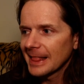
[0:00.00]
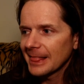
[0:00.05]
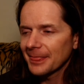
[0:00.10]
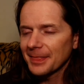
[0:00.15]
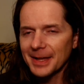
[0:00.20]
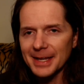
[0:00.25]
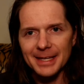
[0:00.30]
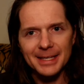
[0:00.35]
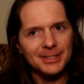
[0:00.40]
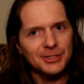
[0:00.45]

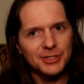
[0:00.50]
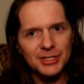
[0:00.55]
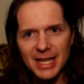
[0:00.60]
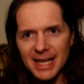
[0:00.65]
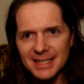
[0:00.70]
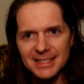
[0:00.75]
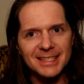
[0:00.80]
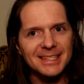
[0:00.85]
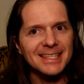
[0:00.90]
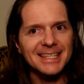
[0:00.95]
Like, just
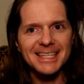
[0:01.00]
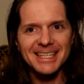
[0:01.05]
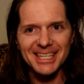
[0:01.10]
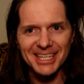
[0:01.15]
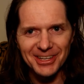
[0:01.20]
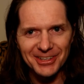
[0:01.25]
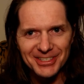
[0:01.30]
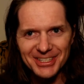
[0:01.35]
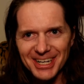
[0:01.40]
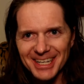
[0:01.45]
as the
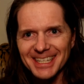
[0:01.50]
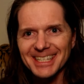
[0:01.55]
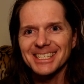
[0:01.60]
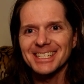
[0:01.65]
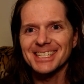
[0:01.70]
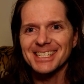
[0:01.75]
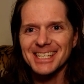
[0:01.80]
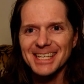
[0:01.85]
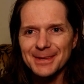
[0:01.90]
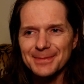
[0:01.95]
season goes on, it
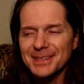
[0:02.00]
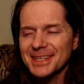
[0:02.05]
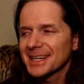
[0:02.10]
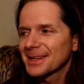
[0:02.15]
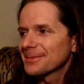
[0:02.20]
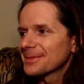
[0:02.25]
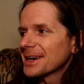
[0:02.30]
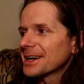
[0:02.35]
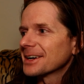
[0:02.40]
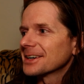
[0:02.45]
just keeps
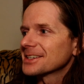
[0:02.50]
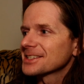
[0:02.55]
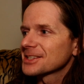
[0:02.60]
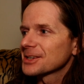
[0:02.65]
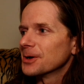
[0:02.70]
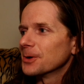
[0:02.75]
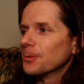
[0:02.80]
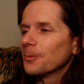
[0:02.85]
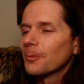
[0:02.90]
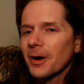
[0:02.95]
getting better.
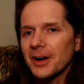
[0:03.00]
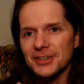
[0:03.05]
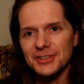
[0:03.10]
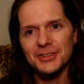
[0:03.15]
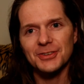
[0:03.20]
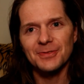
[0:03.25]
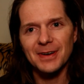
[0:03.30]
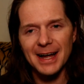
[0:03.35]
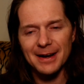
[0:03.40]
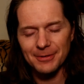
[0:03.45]
So watch
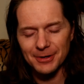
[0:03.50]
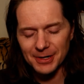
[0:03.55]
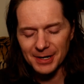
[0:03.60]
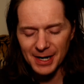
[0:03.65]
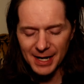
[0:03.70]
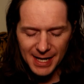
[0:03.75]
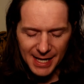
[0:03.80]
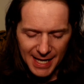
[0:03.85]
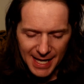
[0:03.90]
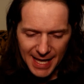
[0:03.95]
Survivor.
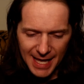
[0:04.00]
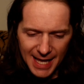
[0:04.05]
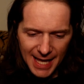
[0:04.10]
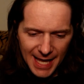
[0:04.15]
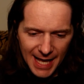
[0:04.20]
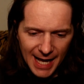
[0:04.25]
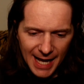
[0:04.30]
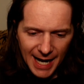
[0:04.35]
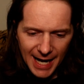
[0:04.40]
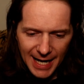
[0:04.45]

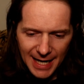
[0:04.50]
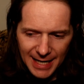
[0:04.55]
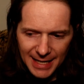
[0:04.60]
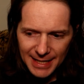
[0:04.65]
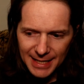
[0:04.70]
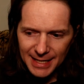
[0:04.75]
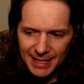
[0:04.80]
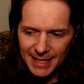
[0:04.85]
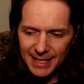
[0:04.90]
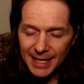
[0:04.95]

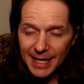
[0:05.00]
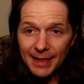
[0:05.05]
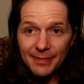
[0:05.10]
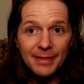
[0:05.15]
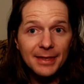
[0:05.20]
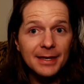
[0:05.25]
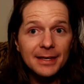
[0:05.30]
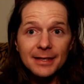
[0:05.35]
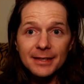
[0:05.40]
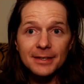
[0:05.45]
And
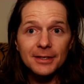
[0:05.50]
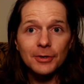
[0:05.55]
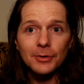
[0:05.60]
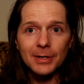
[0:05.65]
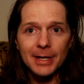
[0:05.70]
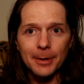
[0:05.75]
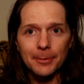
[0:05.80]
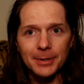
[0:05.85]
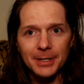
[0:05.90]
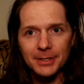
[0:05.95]
then, you know,
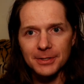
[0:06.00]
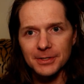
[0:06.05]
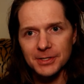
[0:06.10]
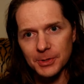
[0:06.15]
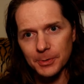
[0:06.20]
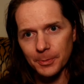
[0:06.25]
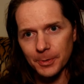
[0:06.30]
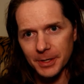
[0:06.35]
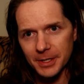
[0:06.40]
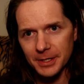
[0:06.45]
now we're here.
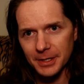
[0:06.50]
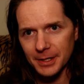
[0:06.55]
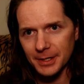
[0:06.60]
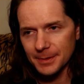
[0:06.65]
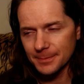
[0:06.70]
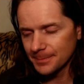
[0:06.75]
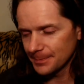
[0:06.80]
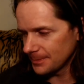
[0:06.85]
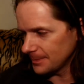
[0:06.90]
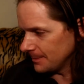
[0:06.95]
So working
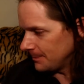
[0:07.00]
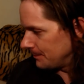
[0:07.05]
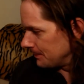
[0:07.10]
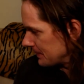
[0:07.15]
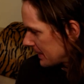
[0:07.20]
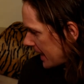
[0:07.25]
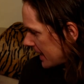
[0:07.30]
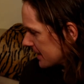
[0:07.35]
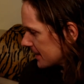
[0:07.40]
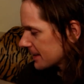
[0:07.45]
on
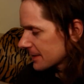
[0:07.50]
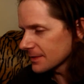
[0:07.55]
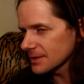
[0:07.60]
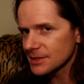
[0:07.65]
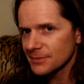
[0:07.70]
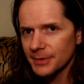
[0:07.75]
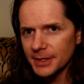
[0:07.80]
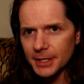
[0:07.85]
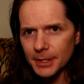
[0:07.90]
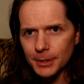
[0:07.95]
editing
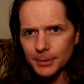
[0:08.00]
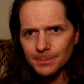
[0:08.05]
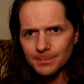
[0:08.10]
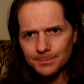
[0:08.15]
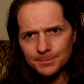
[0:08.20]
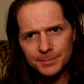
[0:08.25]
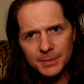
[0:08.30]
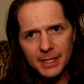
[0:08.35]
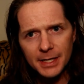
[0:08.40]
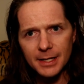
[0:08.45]
this video,
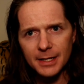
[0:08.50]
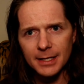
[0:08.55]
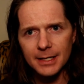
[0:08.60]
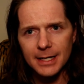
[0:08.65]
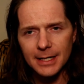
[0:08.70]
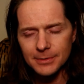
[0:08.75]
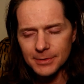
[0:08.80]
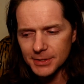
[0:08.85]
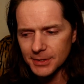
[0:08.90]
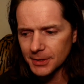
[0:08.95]
getting it
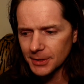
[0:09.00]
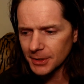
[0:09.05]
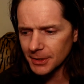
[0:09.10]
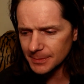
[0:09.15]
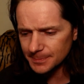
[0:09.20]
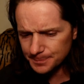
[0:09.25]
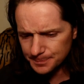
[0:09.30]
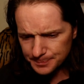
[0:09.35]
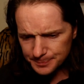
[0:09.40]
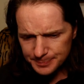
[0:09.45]
out to
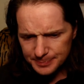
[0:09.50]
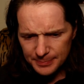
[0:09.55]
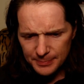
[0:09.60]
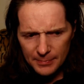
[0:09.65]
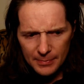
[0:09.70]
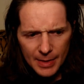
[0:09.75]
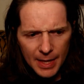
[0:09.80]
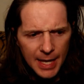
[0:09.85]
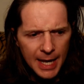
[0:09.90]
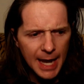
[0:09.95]
y'all.
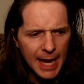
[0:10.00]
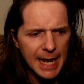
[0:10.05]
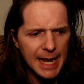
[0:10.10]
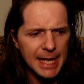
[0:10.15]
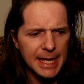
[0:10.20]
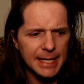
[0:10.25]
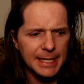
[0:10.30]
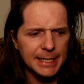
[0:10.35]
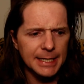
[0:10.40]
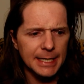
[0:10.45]

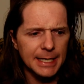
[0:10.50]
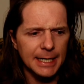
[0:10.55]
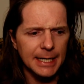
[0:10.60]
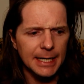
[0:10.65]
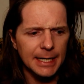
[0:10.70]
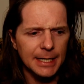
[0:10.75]
And